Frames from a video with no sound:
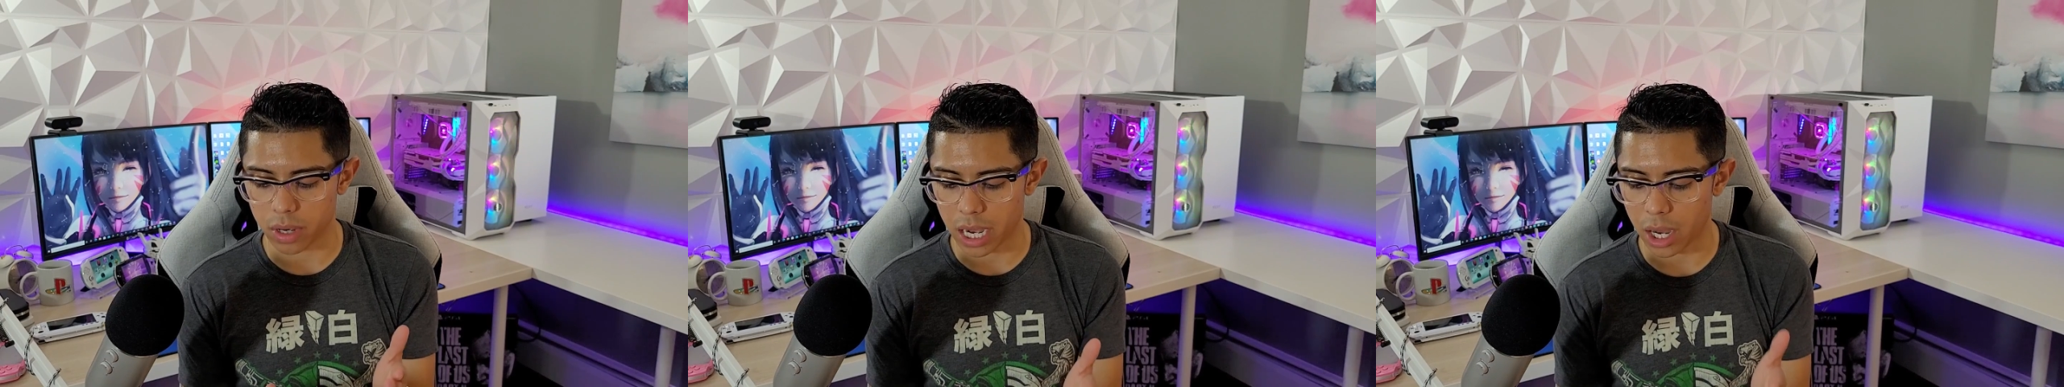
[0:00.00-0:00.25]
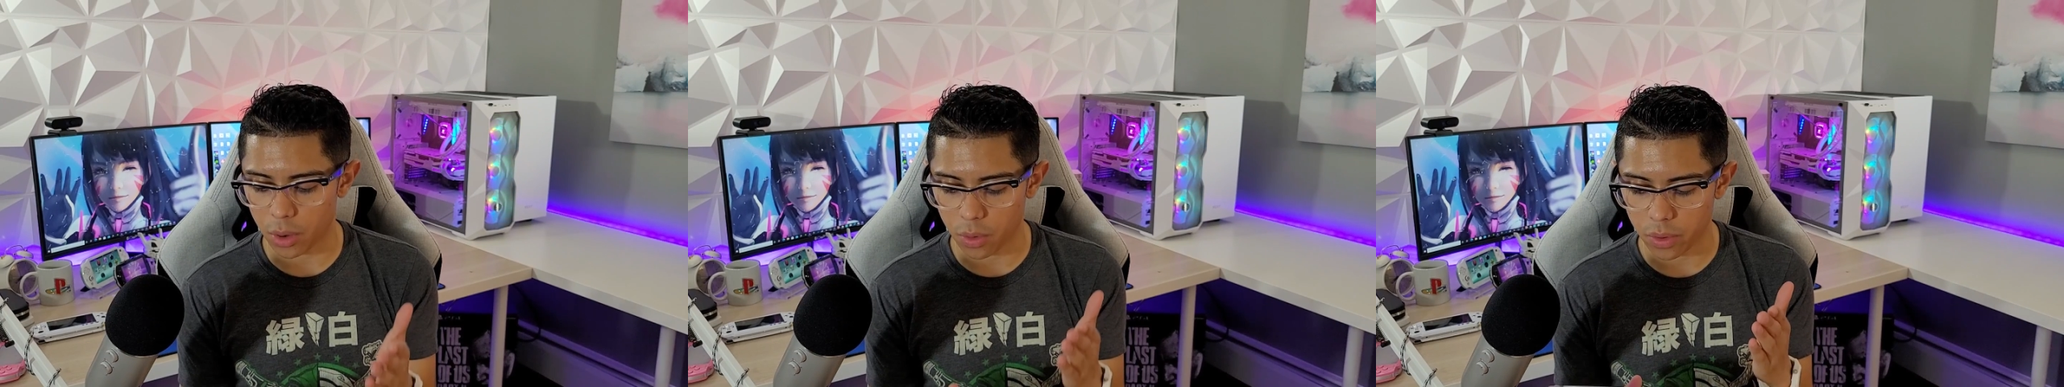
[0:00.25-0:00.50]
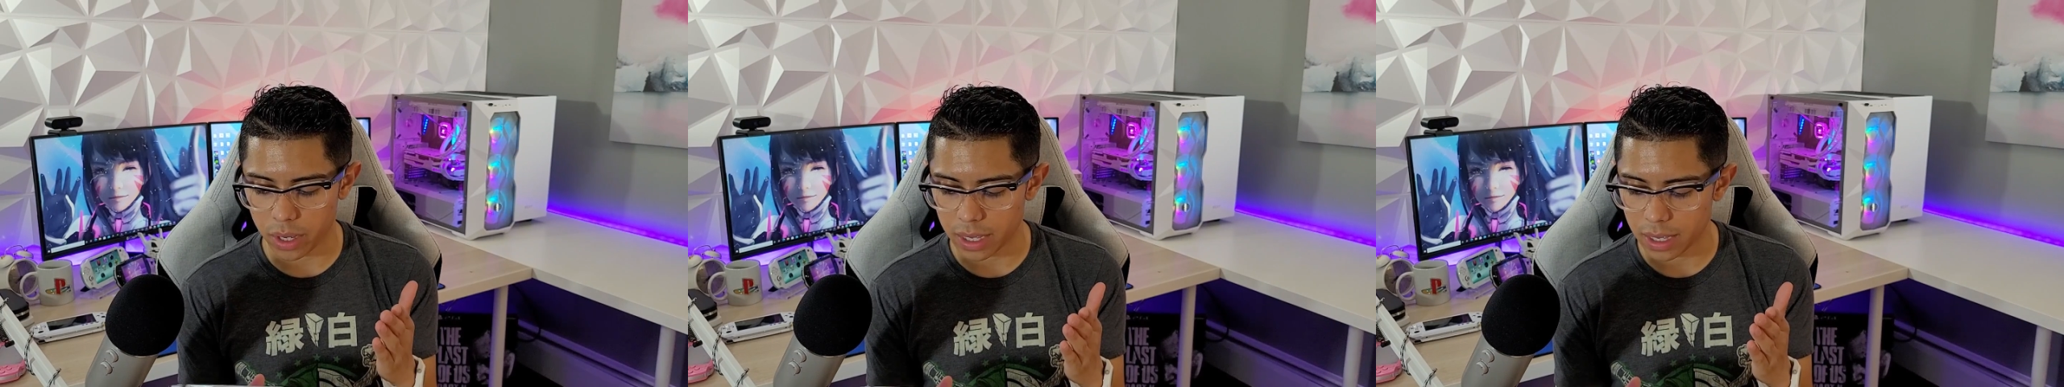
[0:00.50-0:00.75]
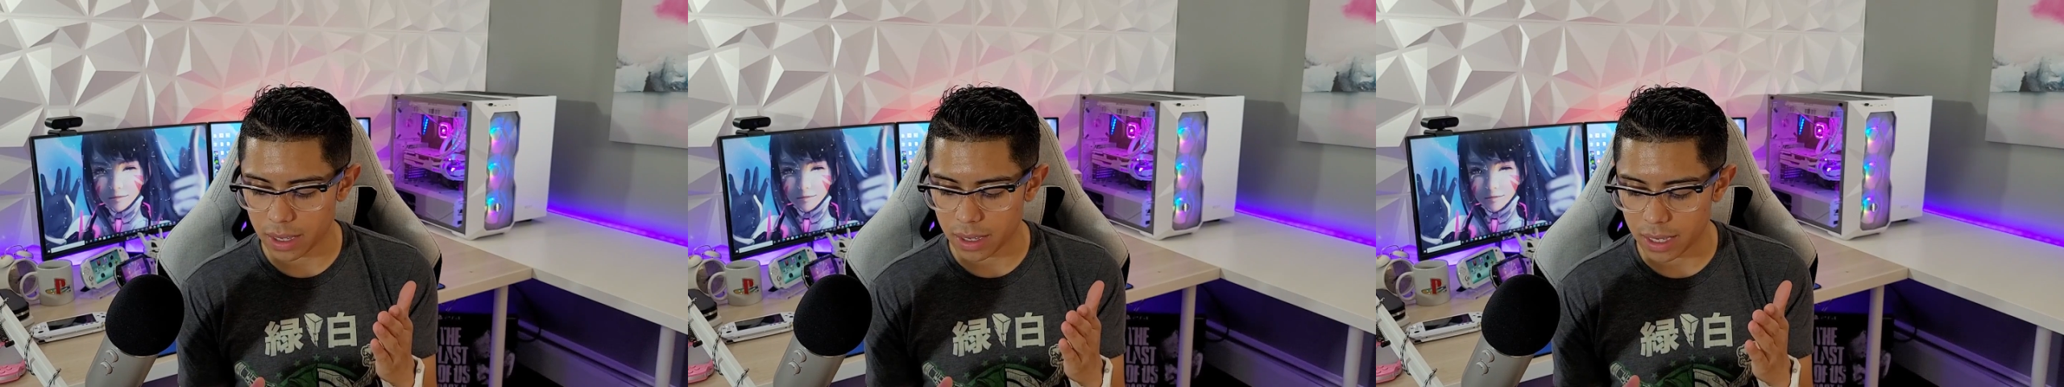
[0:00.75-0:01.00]
How
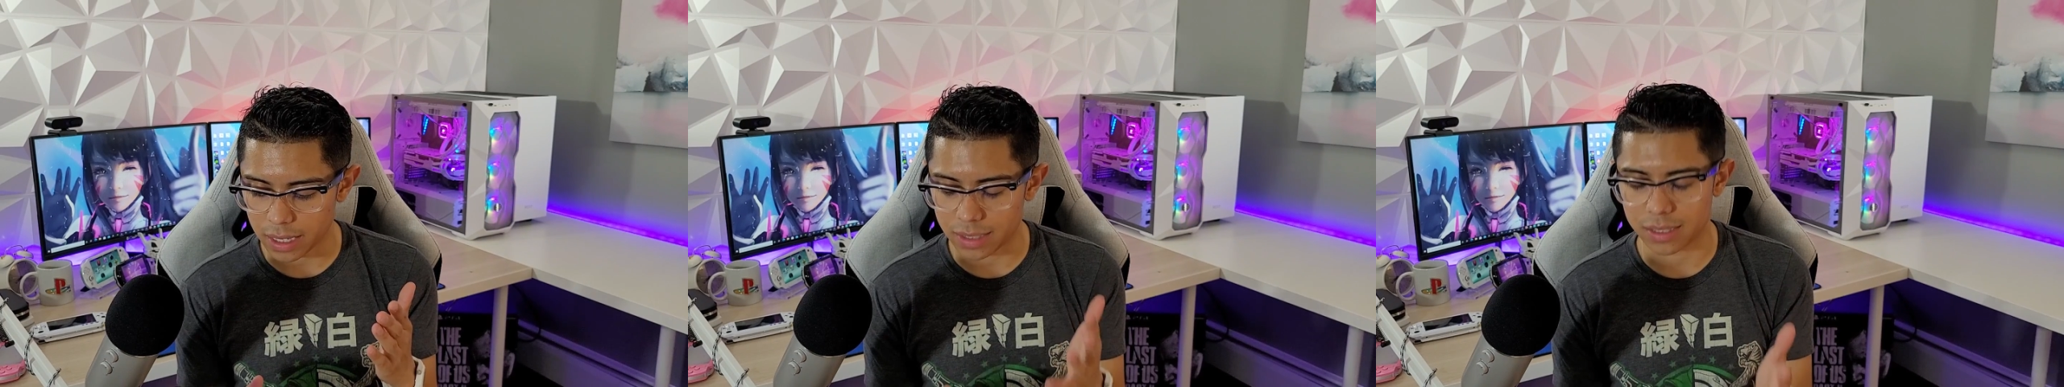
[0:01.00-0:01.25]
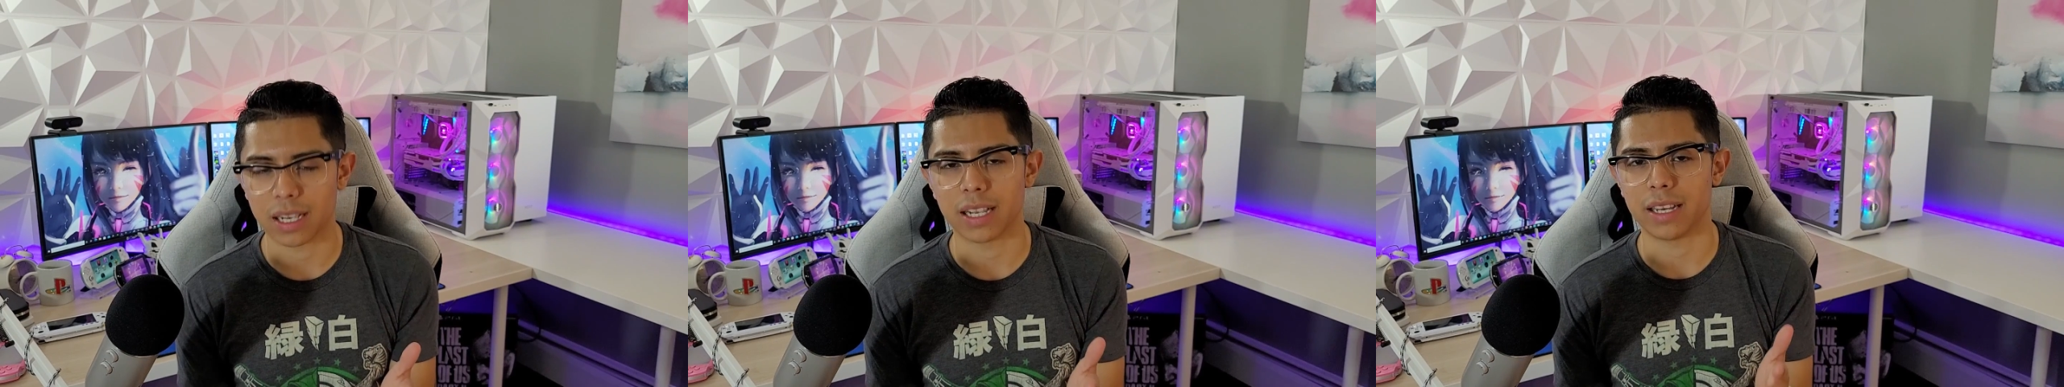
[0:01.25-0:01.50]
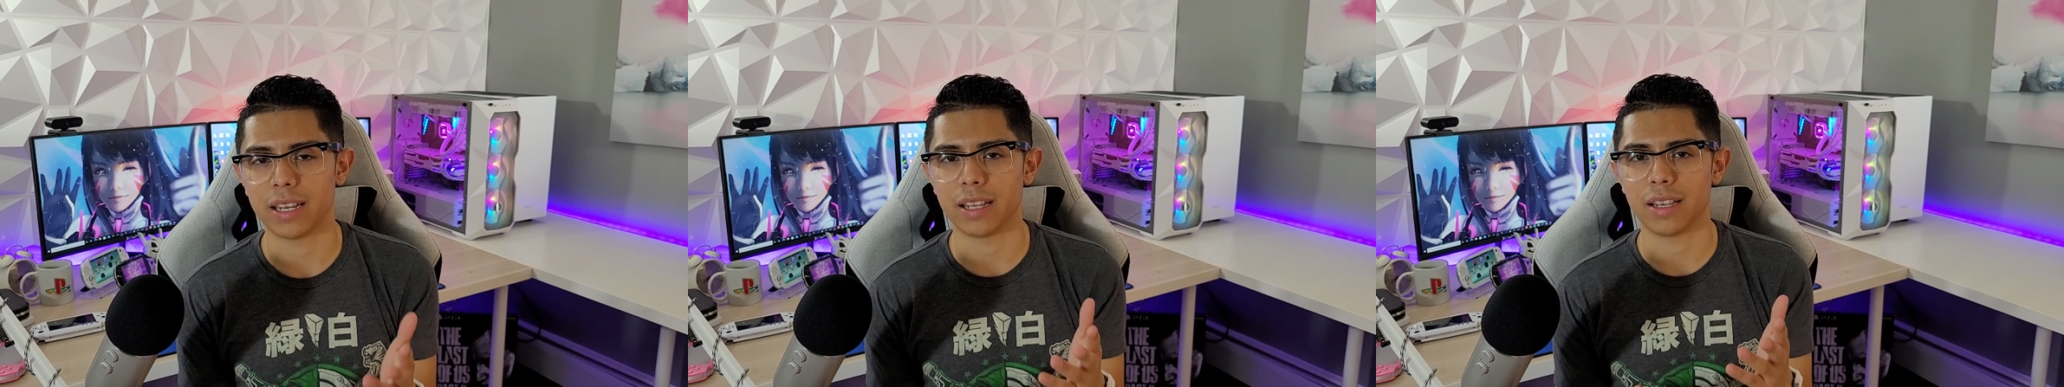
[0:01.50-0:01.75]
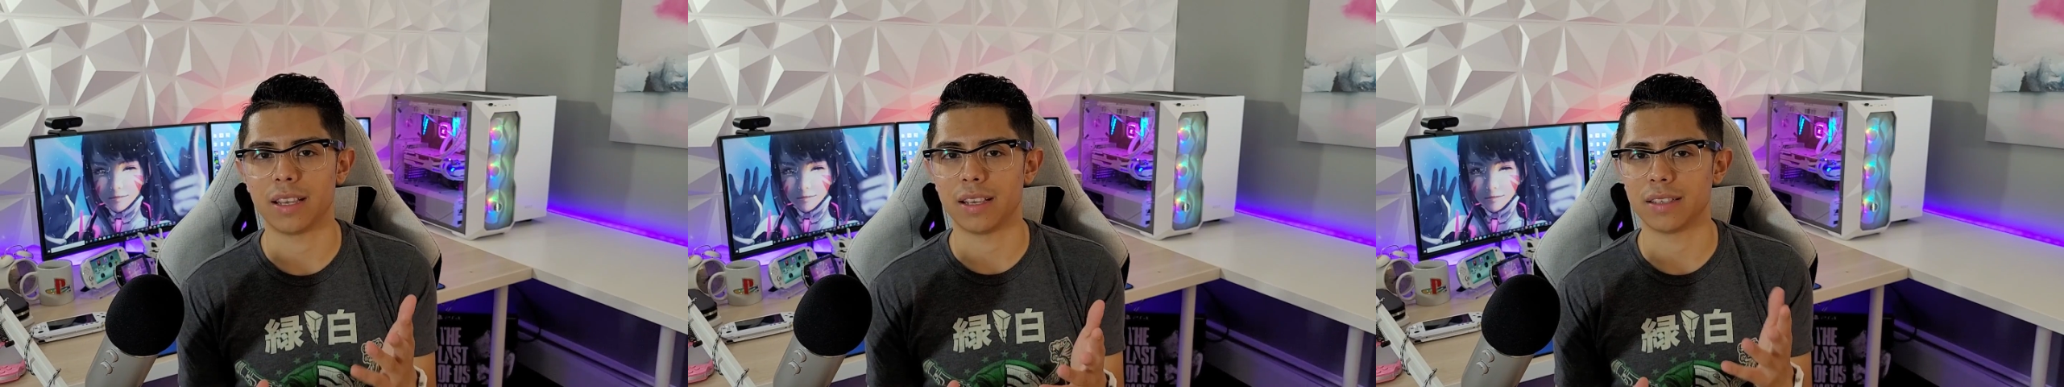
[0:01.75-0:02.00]

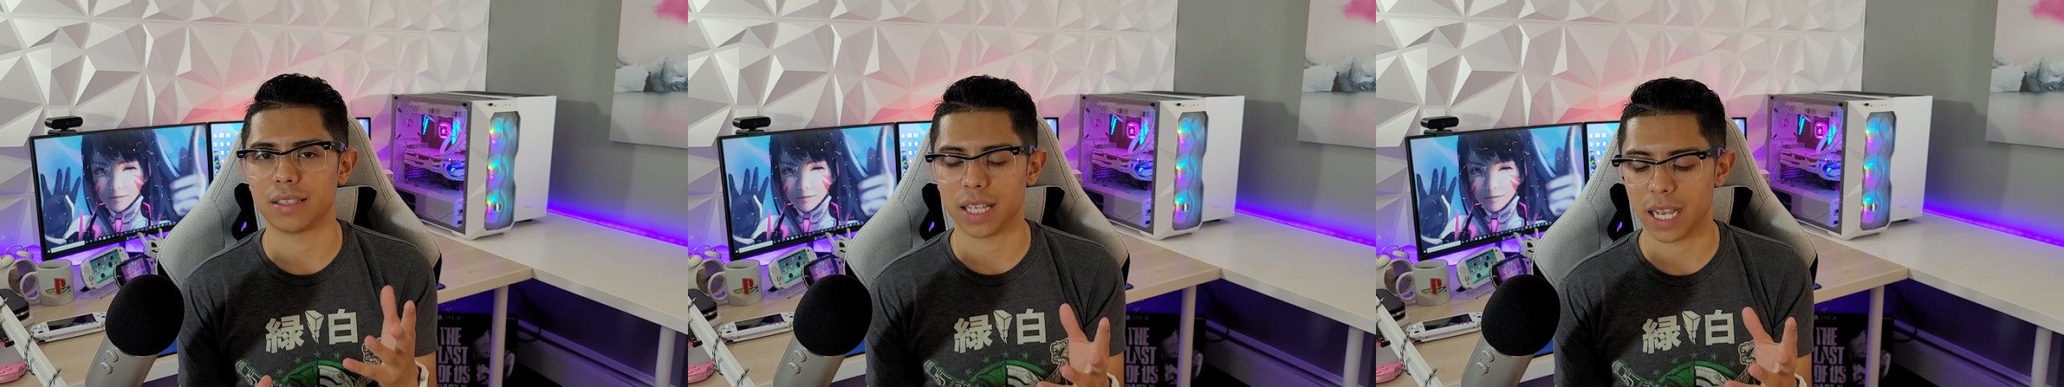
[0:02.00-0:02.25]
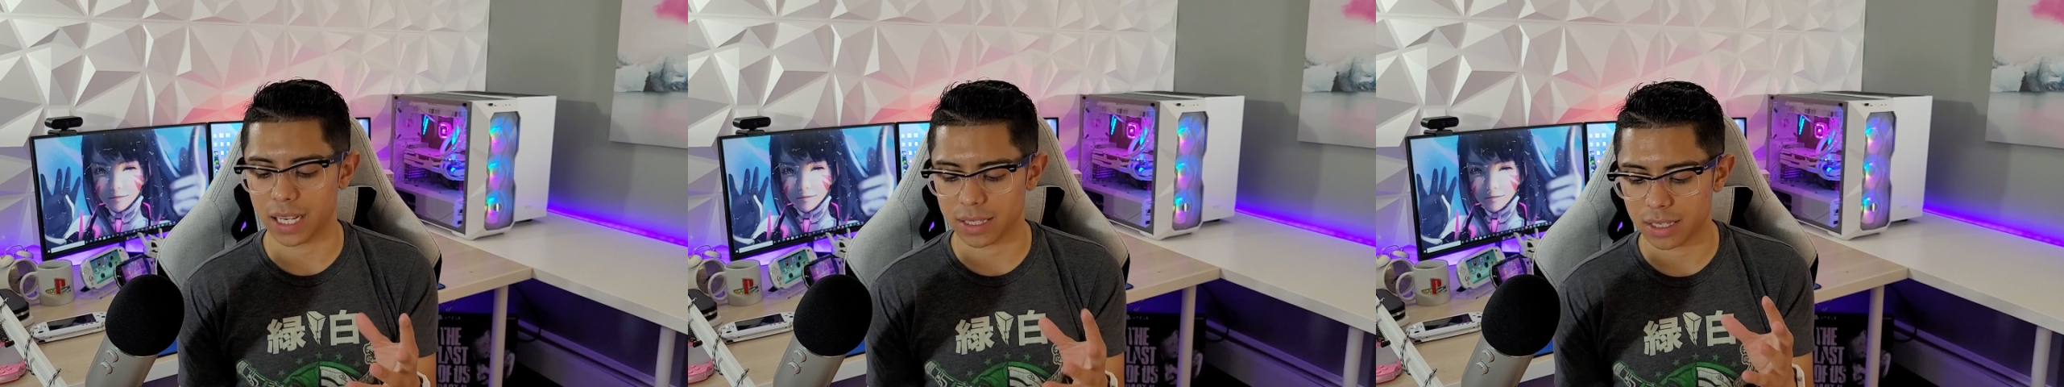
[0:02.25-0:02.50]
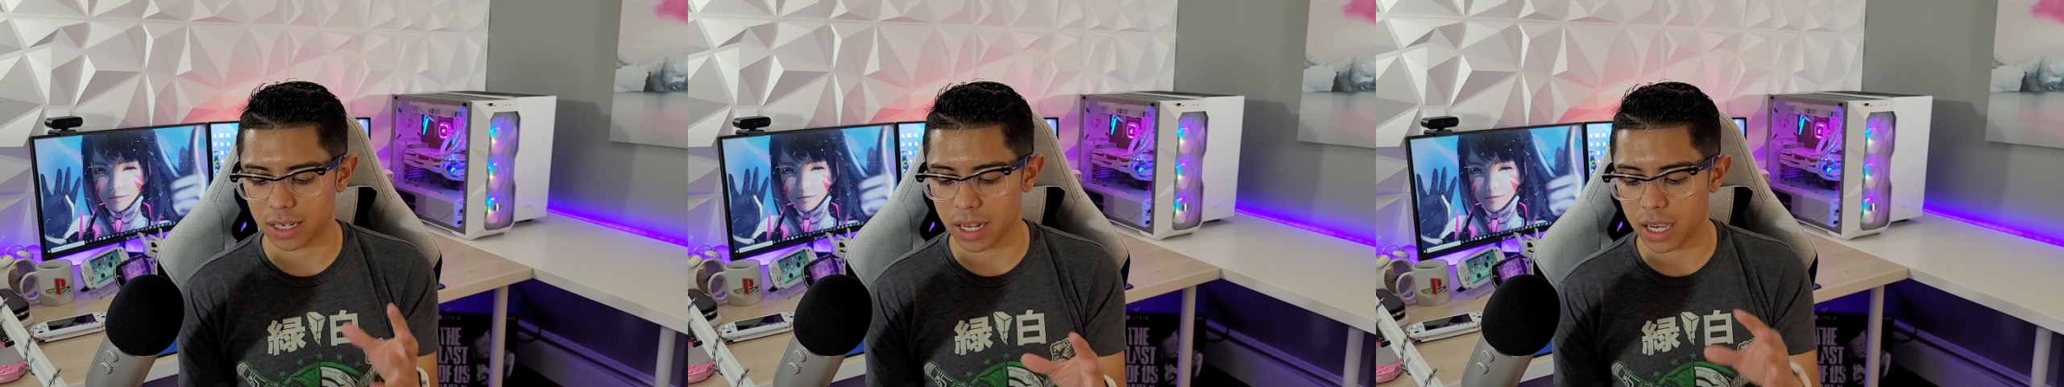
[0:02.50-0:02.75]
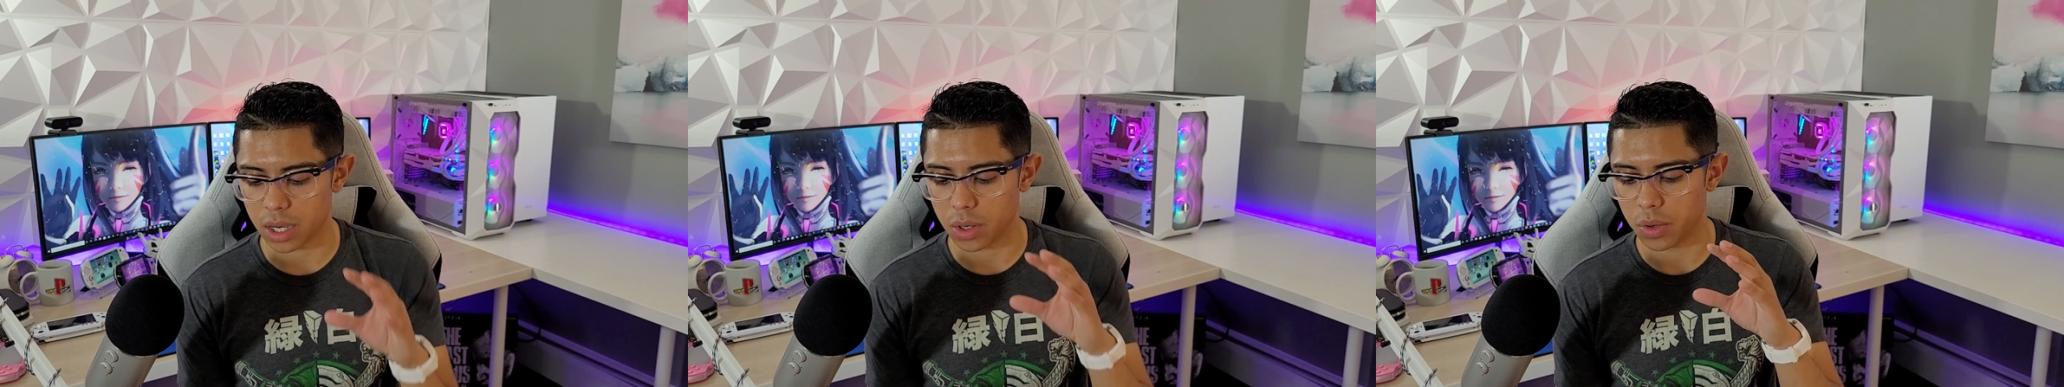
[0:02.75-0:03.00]
exciting is that?
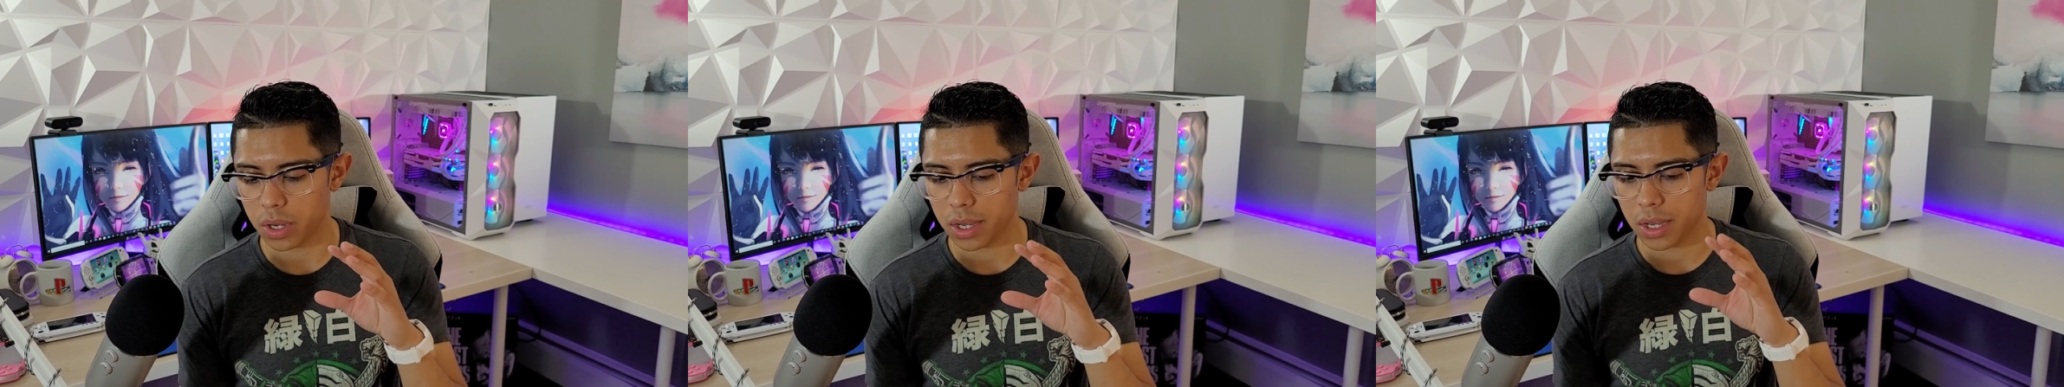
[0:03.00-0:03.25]
Now,